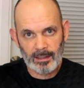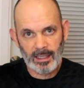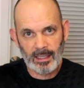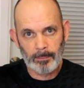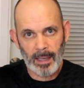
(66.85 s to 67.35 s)

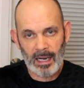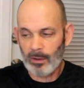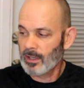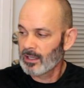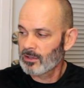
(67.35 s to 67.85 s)
the
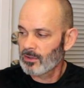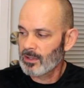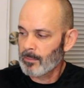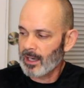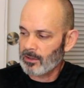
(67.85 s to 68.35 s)
power into
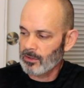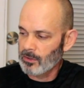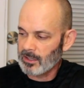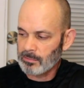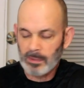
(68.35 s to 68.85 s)
the micro
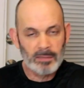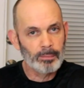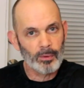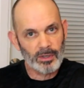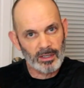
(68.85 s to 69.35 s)
USB
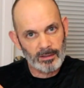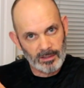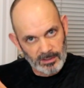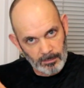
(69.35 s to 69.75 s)
port to,